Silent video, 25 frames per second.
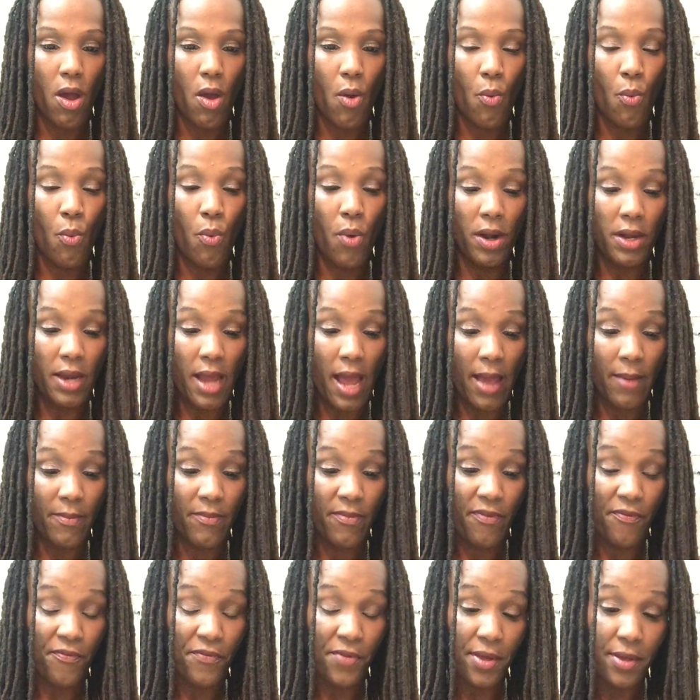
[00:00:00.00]
what I'm
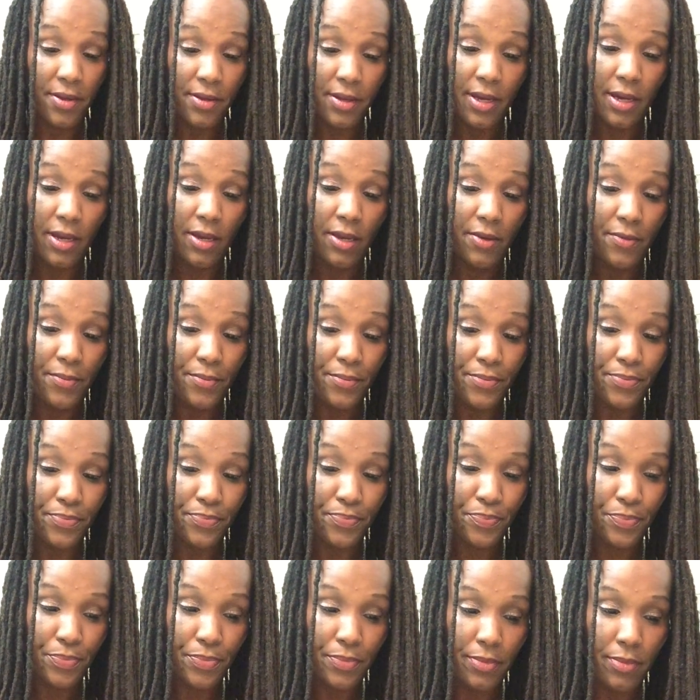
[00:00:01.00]
feeling
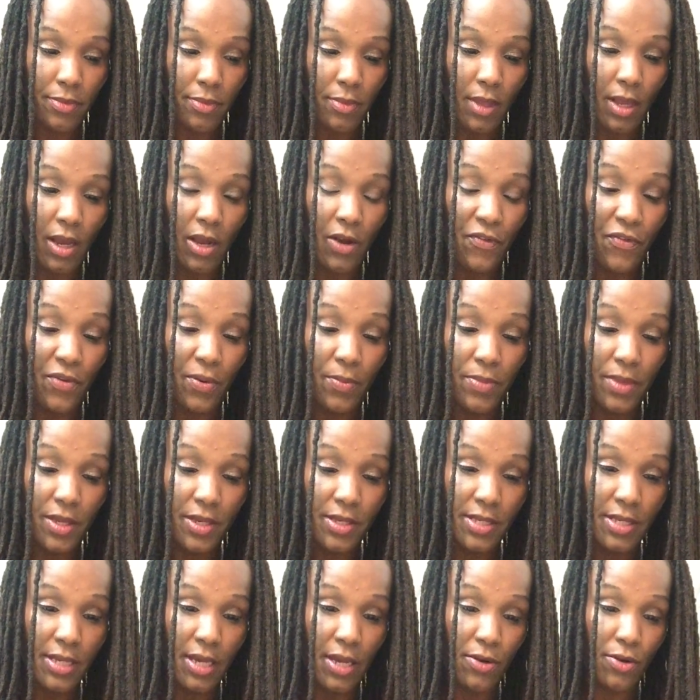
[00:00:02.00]
from
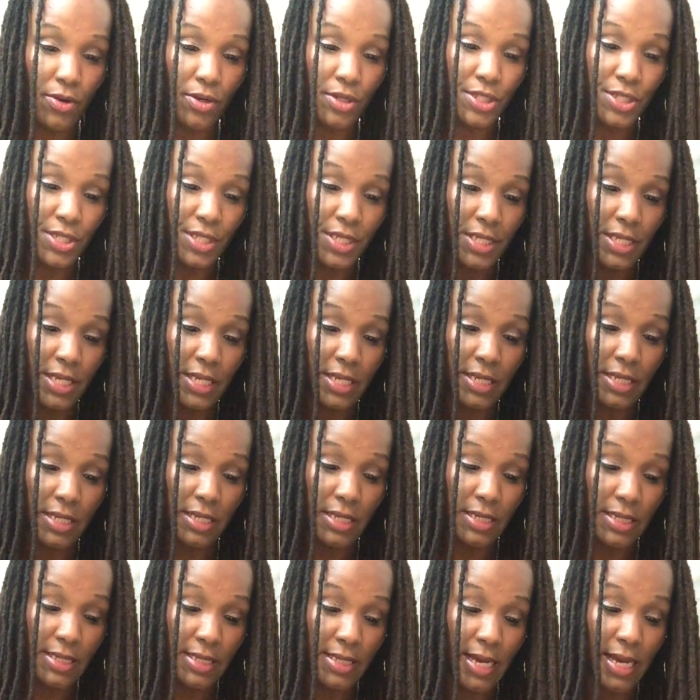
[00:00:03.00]
this energy
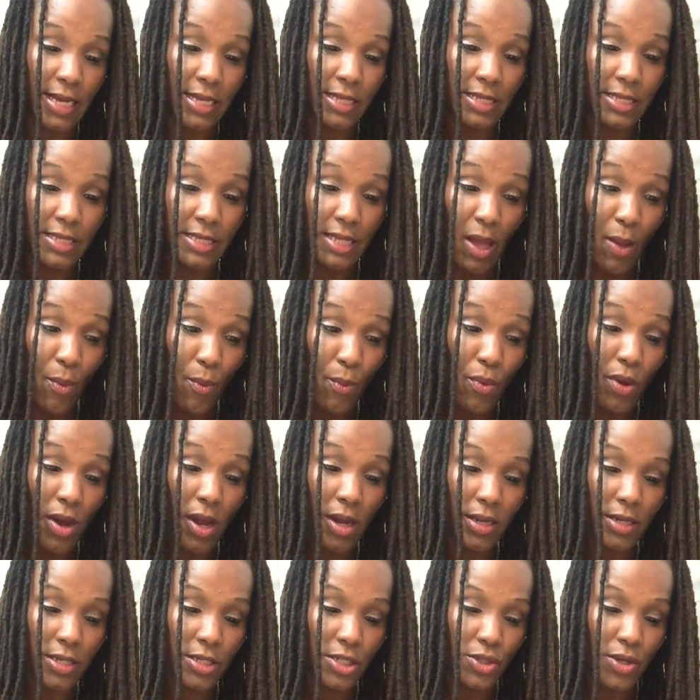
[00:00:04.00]
is that
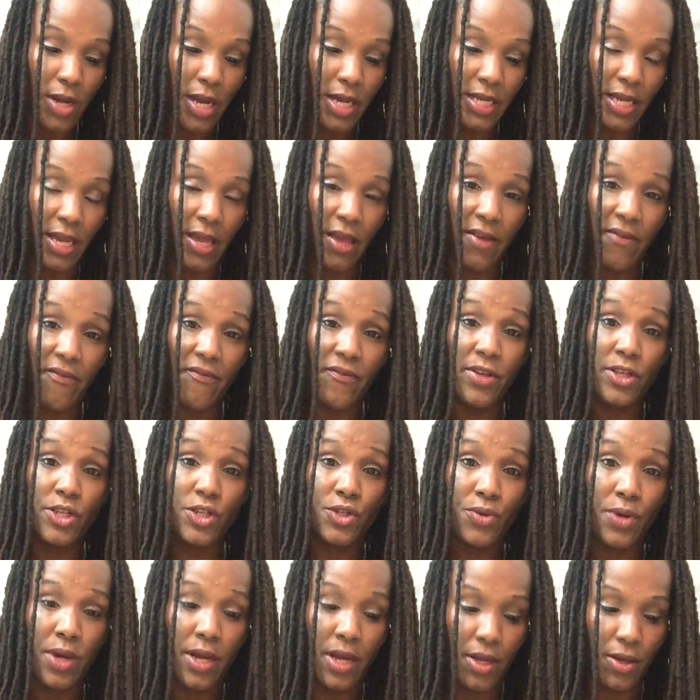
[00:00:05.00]
someone is trying to
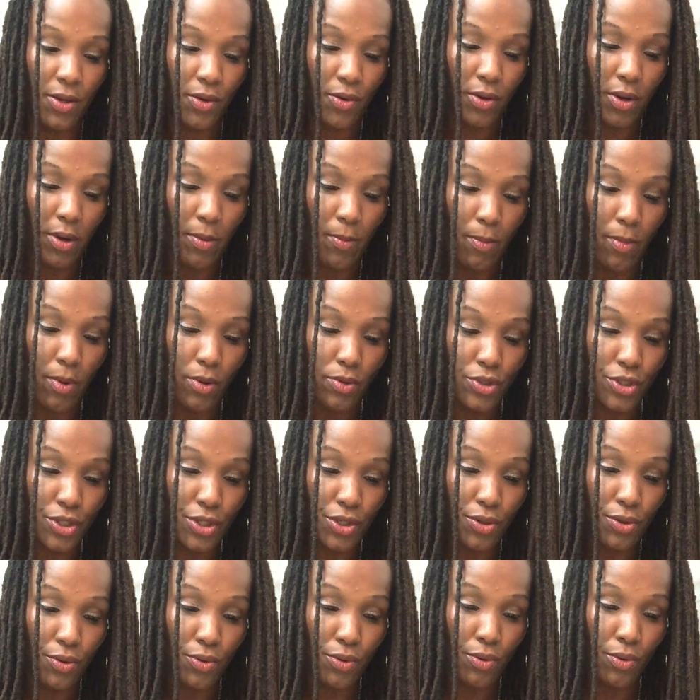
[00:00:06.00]
infiltrate your
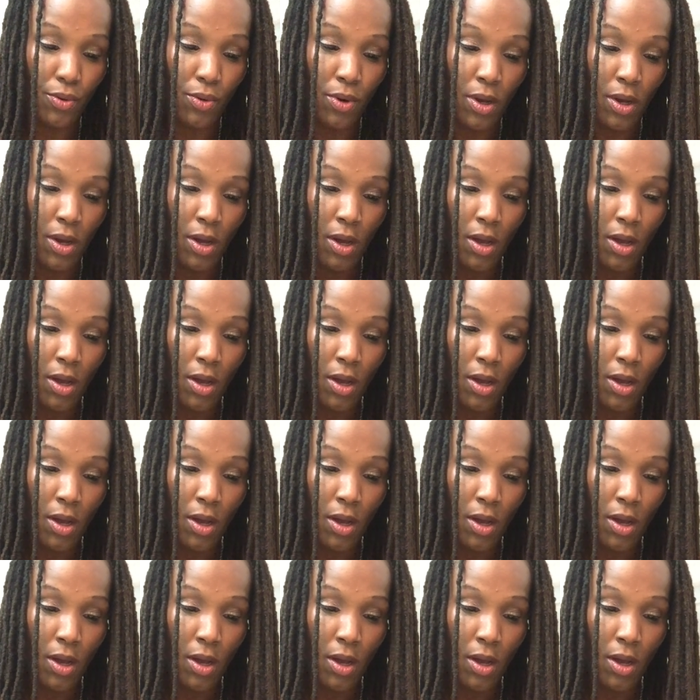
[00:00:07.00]
emotional,